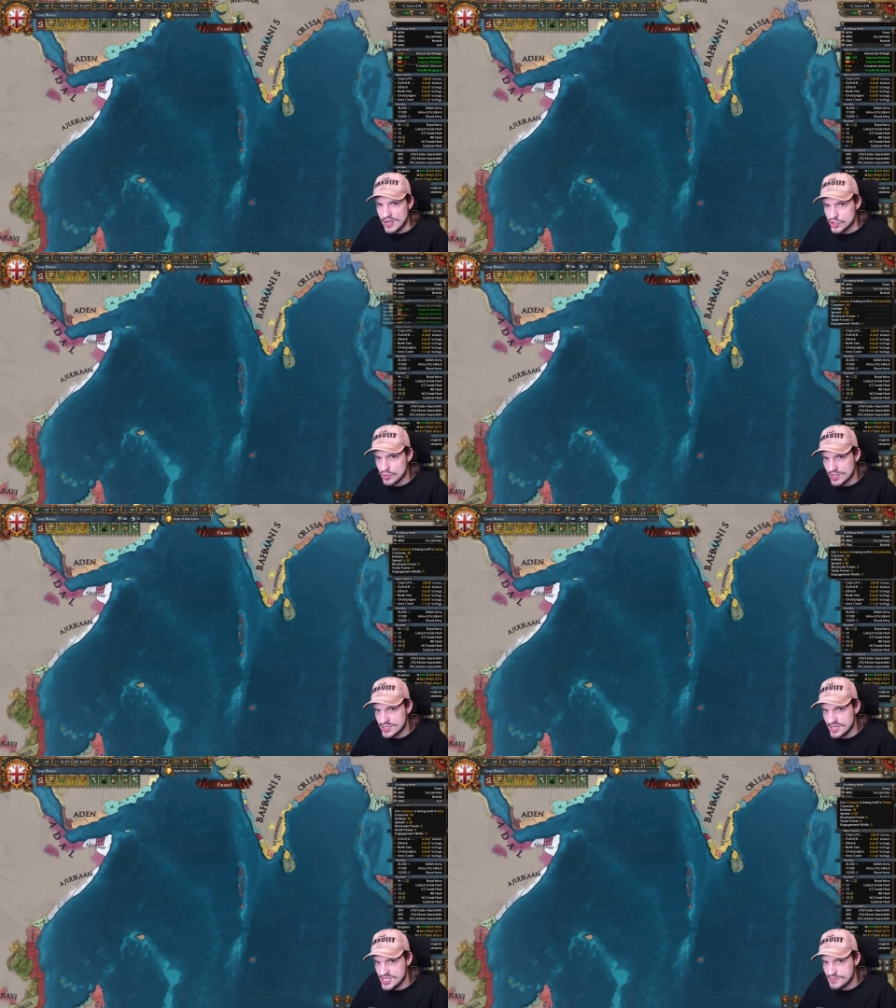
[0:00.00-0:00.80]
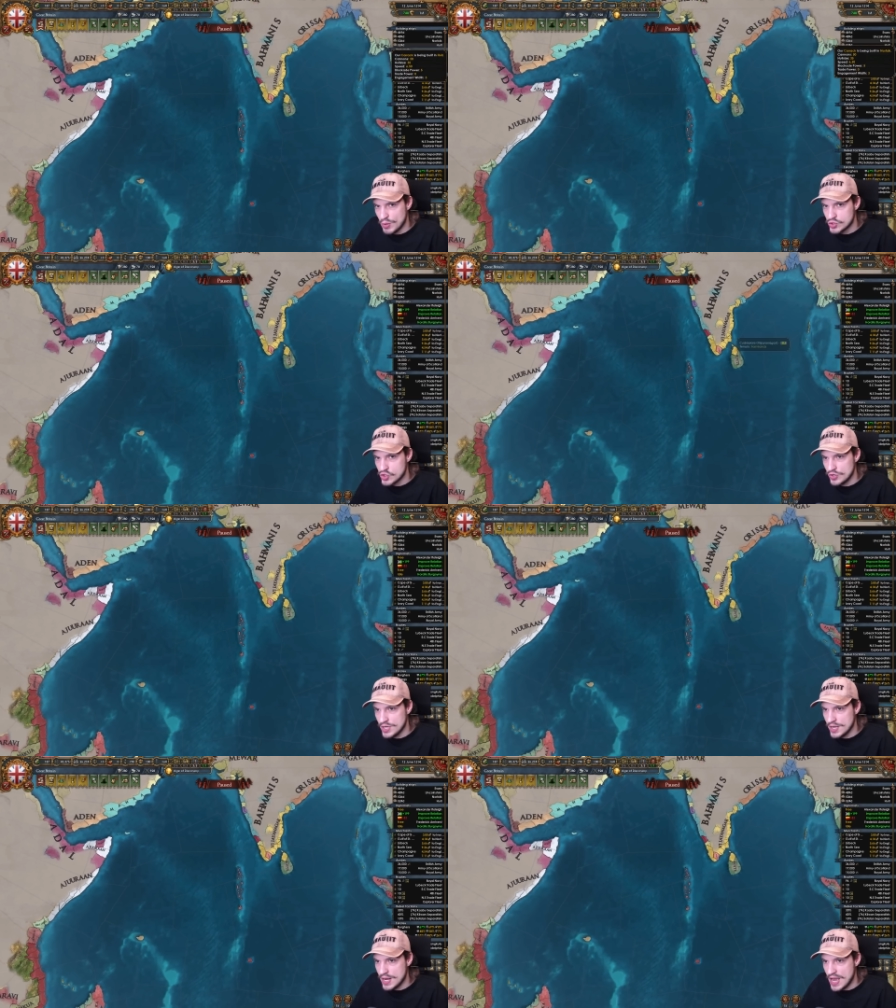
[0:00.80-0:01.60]
as soon as these boats are
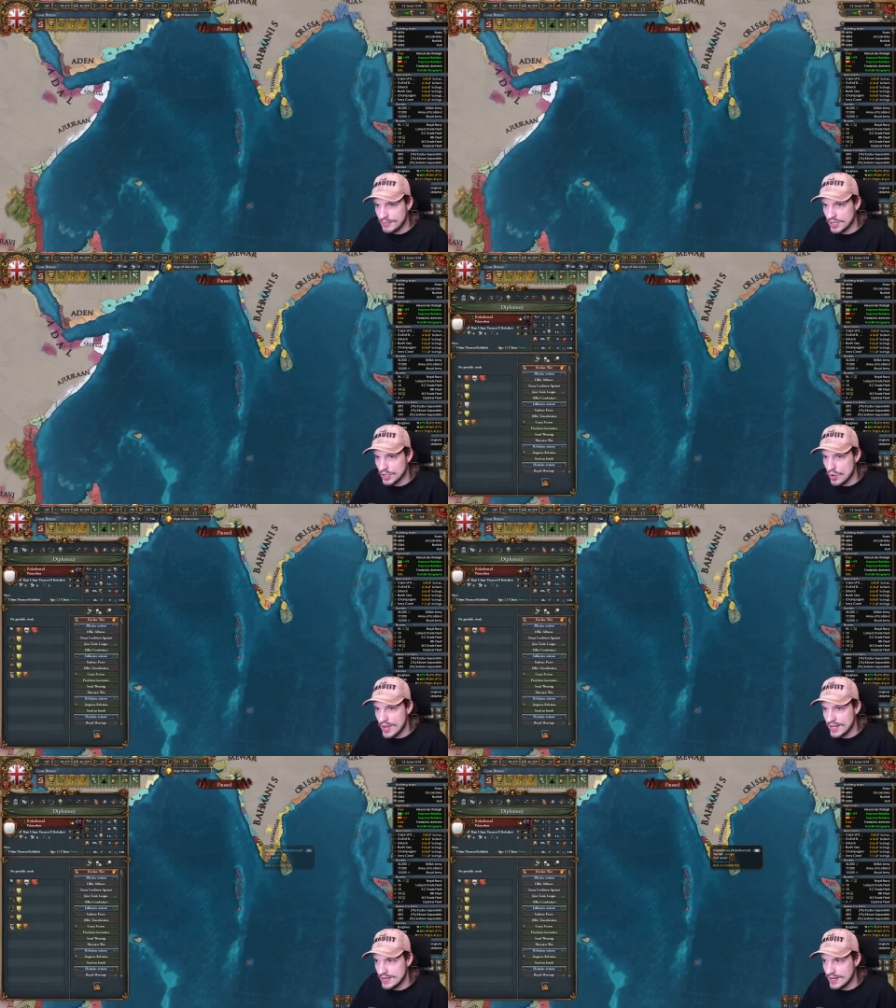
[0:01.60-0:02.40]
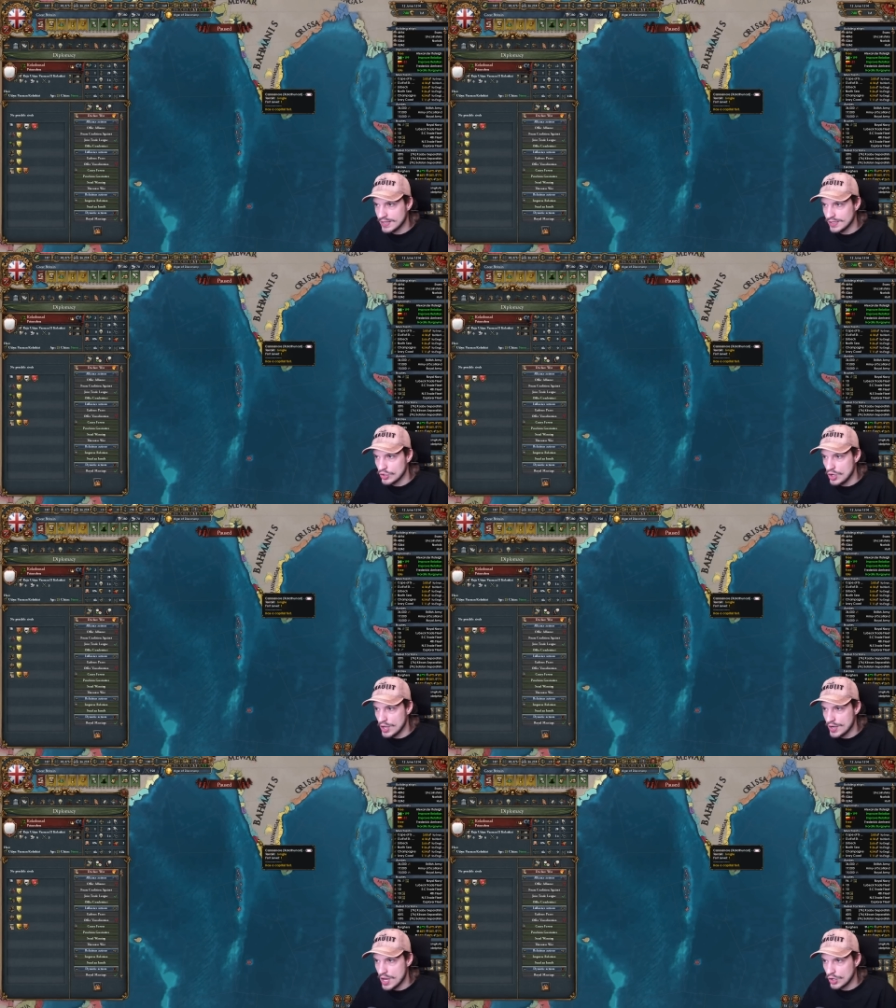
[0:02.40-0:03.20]
done, I'm gonna go ahead and declare
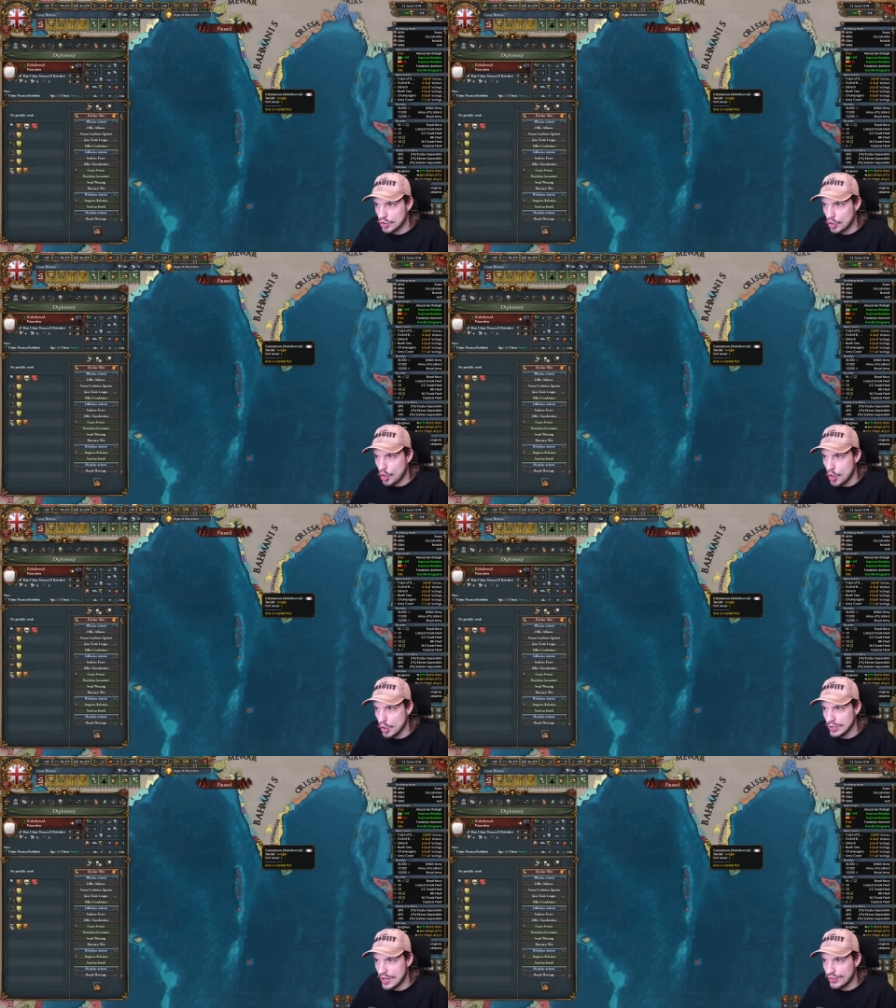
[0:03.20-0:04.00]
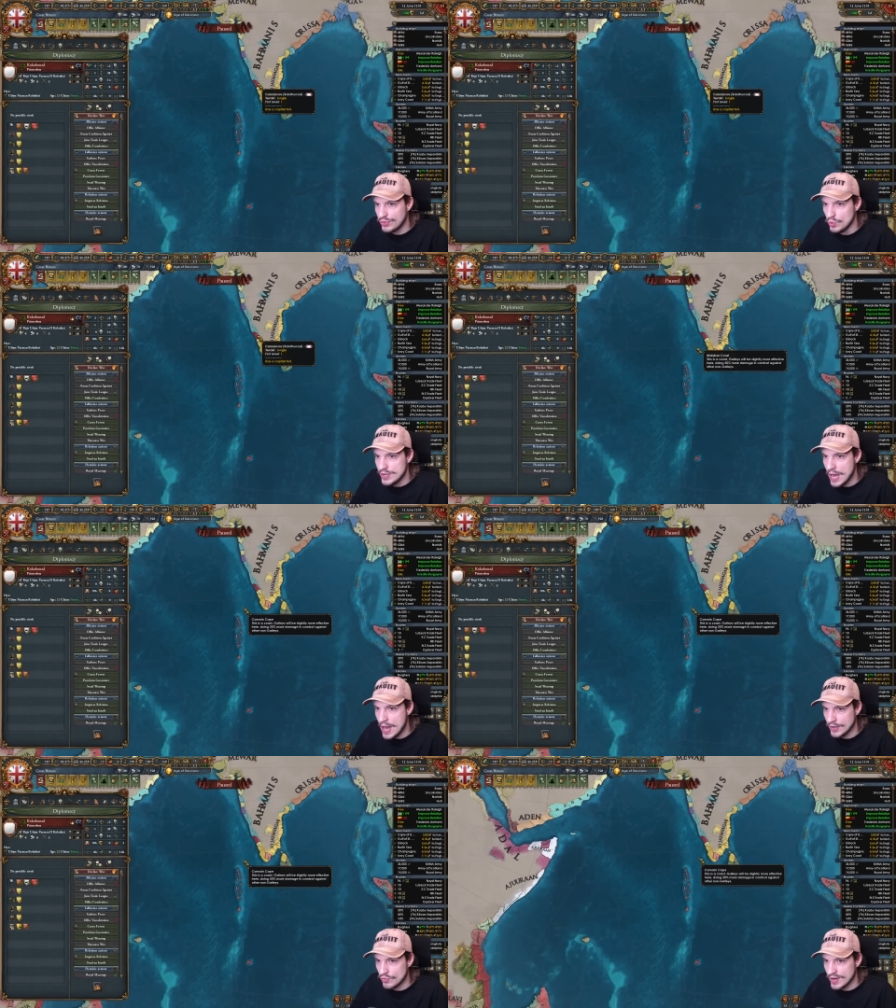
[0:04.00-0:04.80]
on Kola
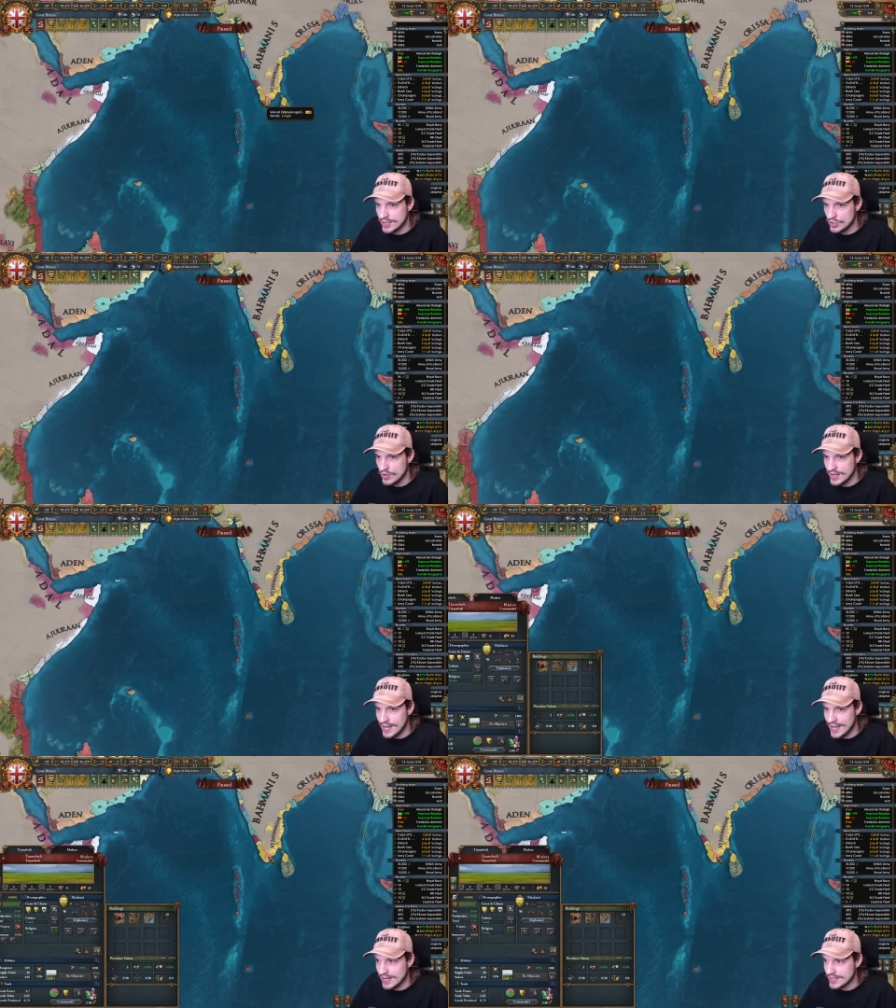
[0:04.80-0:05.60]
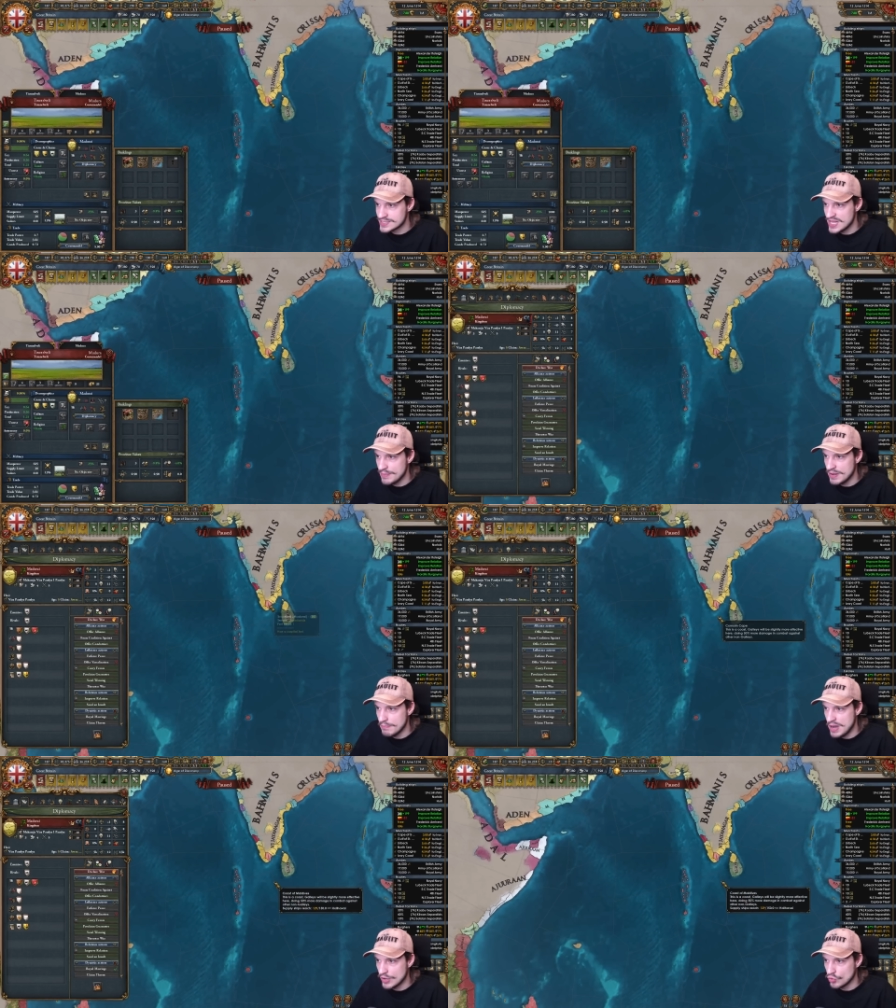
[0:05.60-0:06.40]
Thunad right here and annex them in
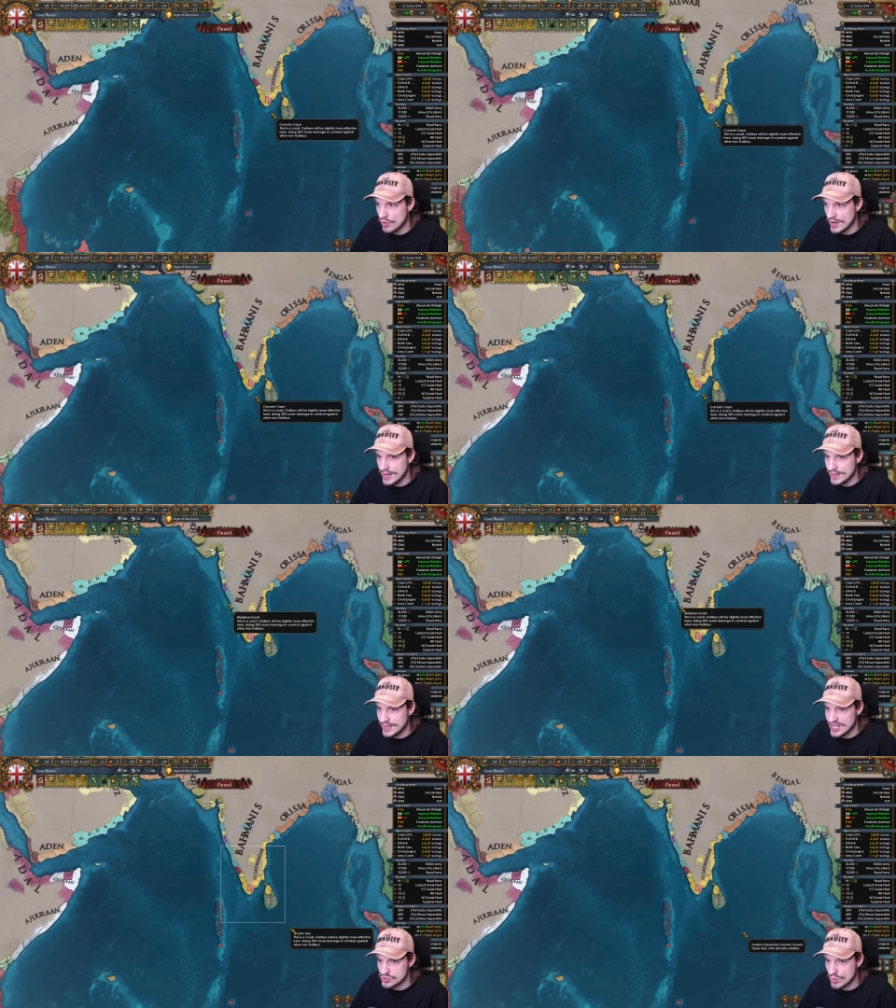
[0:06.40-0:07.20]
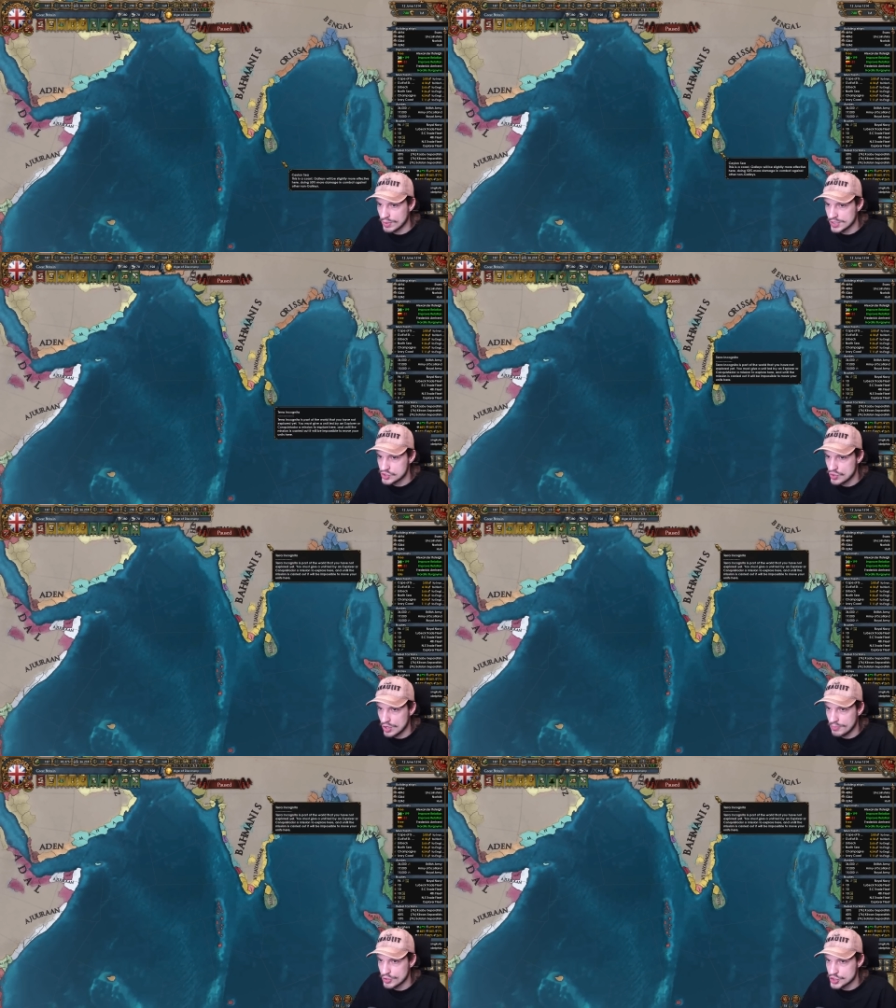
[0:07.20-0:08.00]
Madurai, and that's where we're gonna
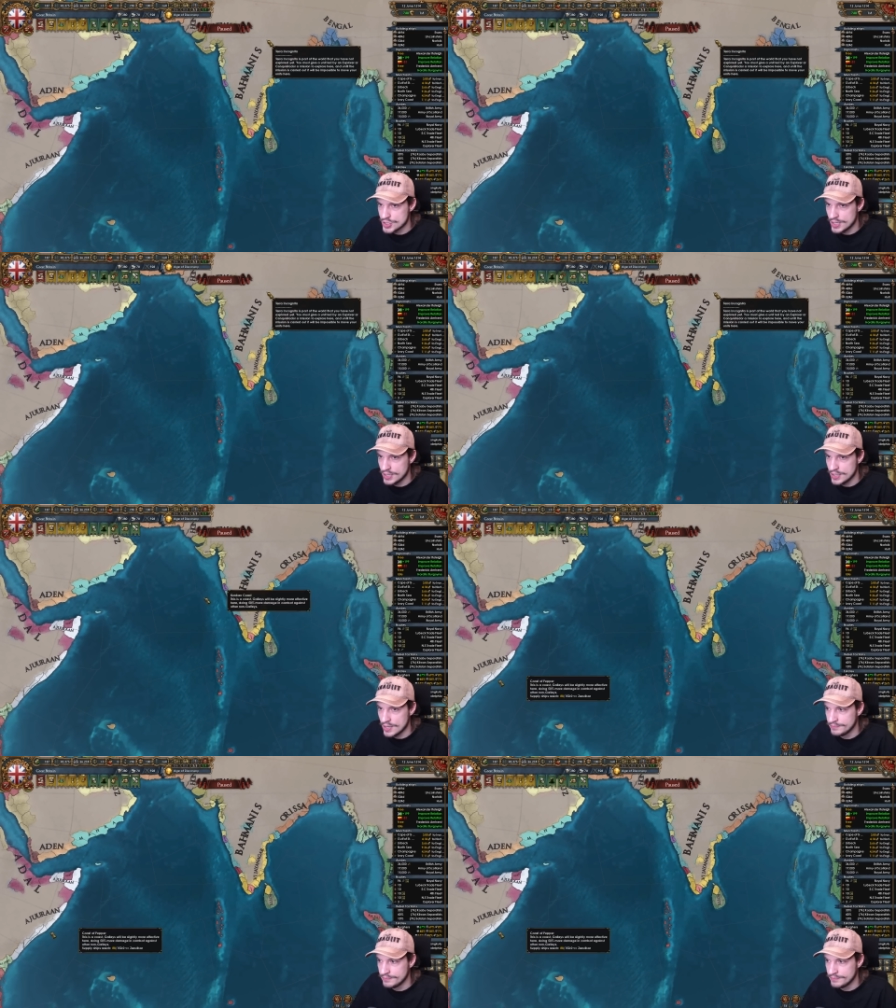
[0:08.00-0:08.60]
start our push into India.